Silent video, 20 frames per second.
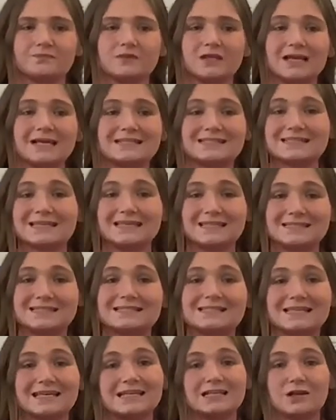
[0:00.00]
skin to
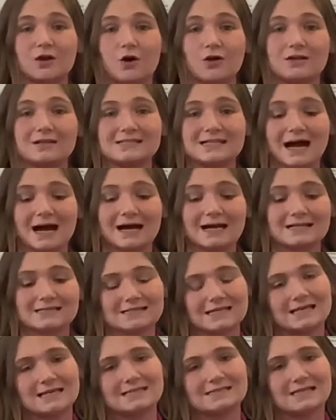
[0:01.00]
skin contact
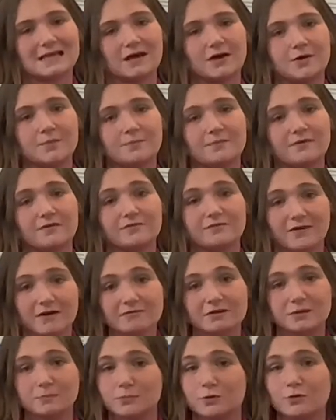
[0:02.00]
is very
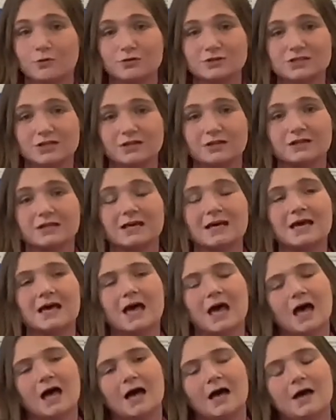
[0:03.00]
important
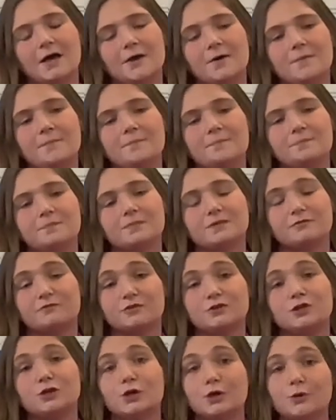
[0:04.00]
for
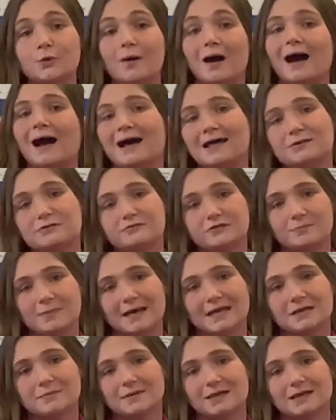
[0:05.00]
you and for
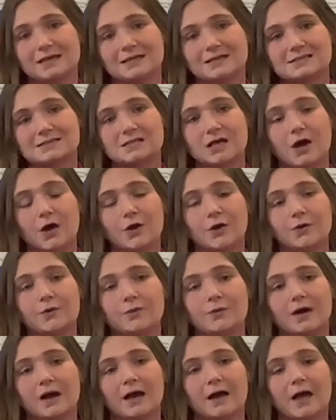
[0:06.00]
baby. So
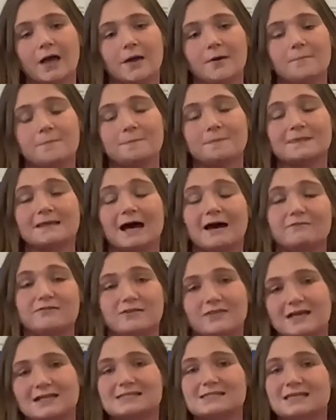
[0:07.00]
having
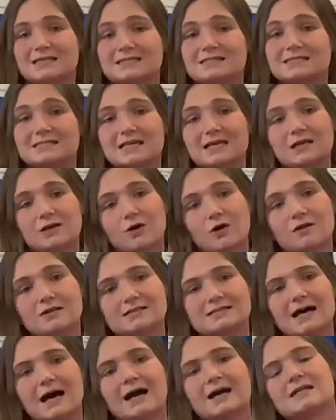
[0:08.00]
that skin to skin
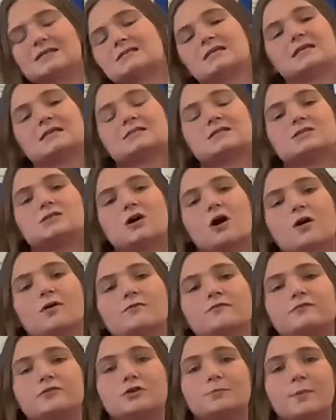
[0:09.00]
contact is a time
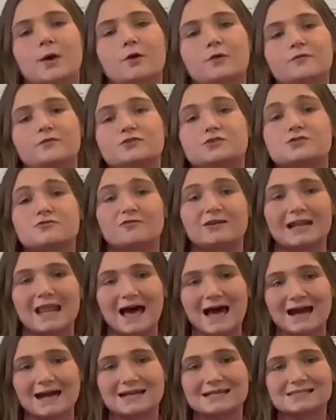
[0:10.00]
for you both to
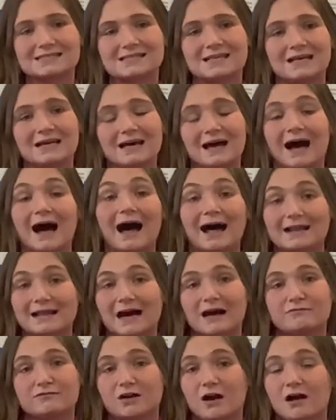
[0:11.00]
relax and
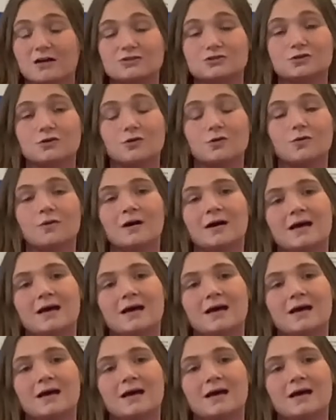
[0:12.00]
have a cuddle.